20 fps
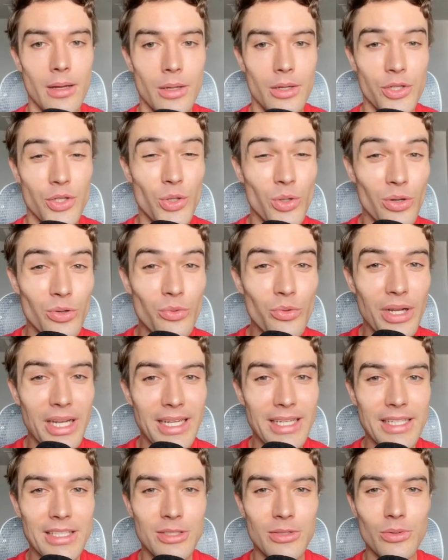You don't
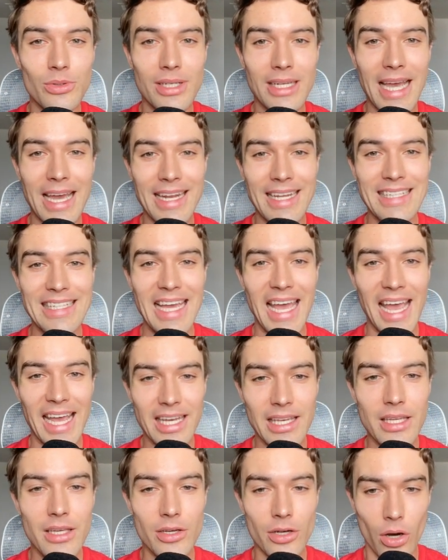really need to edit
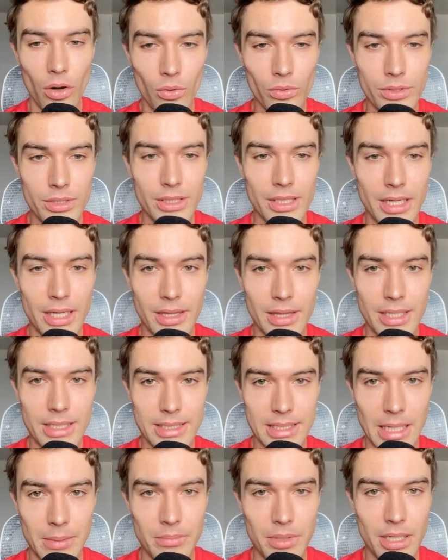any code in this
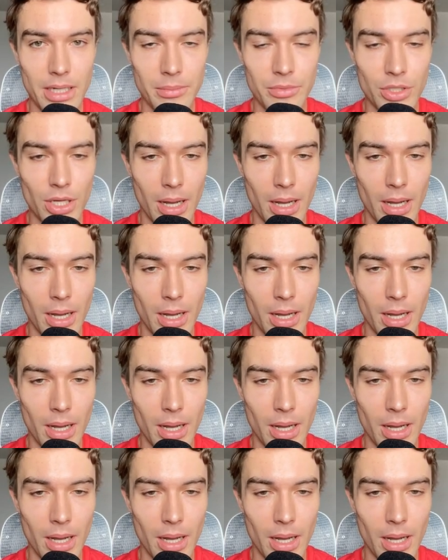template.